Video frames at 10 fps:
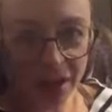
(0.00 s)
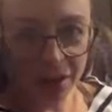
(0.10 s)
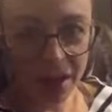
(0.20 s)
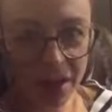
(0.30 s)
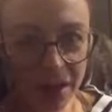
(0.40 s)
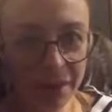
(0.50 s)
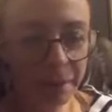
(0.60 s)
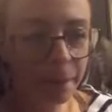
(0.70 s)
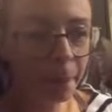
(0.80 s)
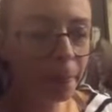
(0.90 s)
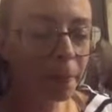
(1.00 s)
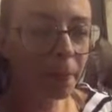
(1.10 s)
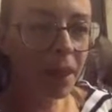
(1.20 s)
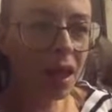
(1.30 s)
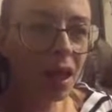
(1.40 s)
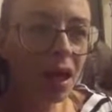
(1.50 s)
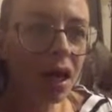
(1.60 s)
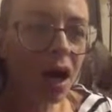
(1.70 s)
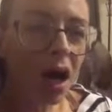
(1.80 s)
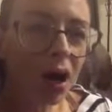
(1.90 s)
okay
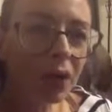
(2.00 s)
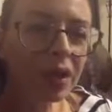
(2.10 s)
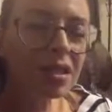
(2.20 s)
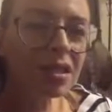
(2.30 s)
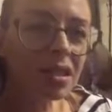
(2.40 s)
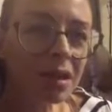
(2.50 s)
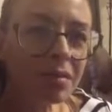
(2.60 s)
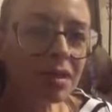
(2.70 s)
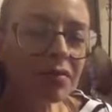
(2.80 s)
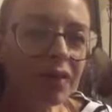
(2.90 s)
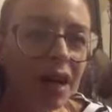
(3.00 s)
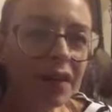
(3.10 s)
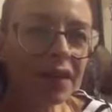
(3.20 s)
always seems to find the